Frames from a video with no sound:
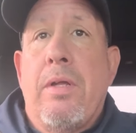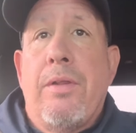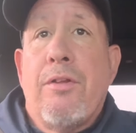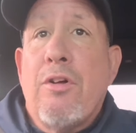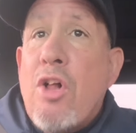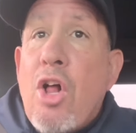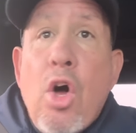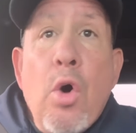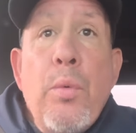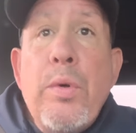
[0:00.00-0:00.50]

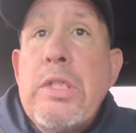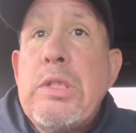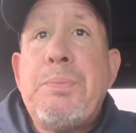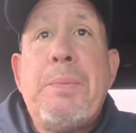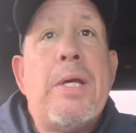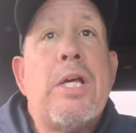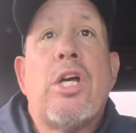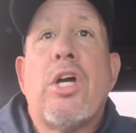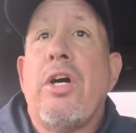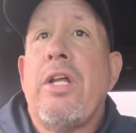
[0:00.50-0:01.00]
They'll always
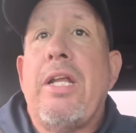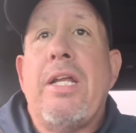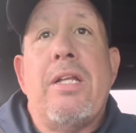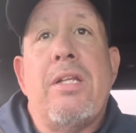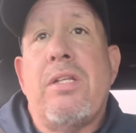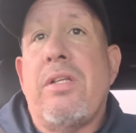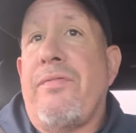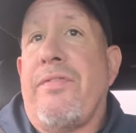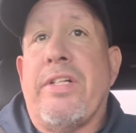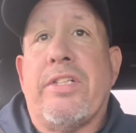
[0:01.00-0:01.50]
be good in
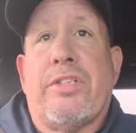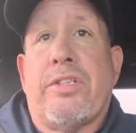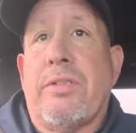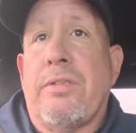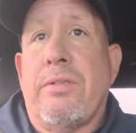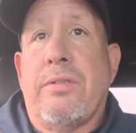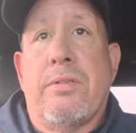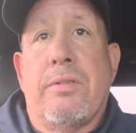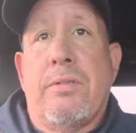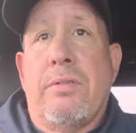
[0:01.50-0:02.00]
the
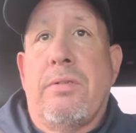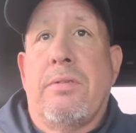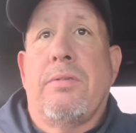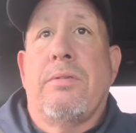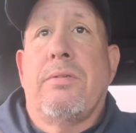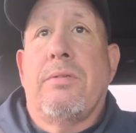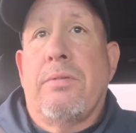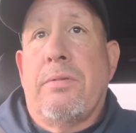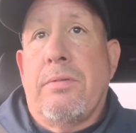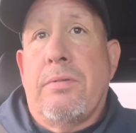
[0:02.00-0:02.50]

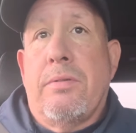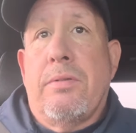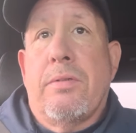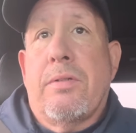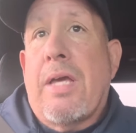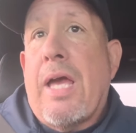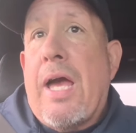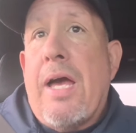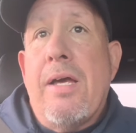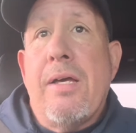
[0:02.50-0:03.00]
division.
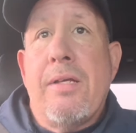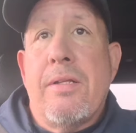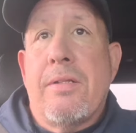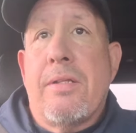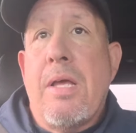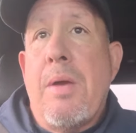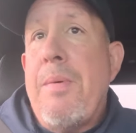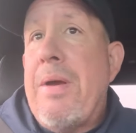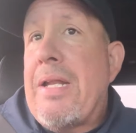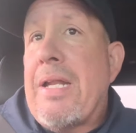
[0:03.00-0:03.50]
Okay?
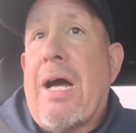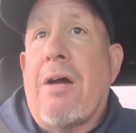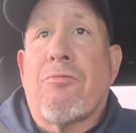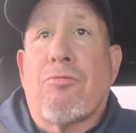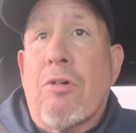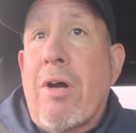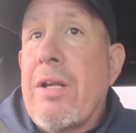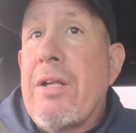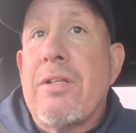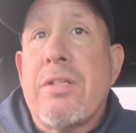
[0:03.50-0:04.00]
They may not
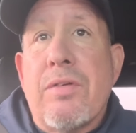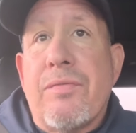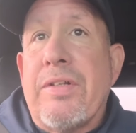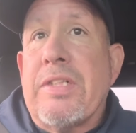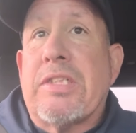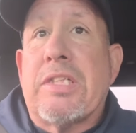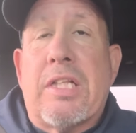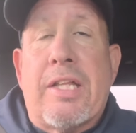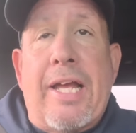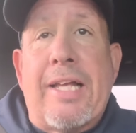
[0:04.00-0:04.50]
run a
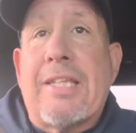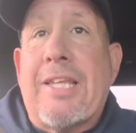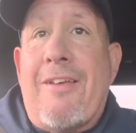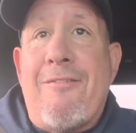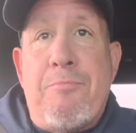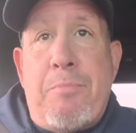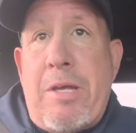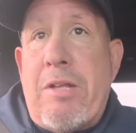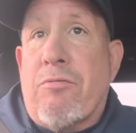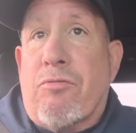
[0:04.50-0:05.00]
division like
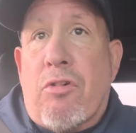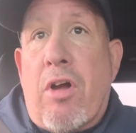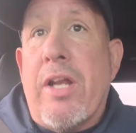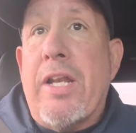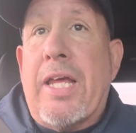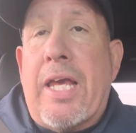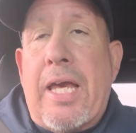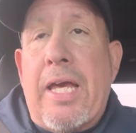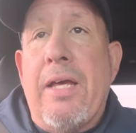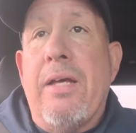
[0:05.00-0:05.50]
they've been
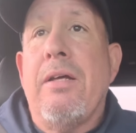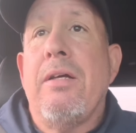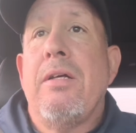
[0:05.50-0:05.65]
running it.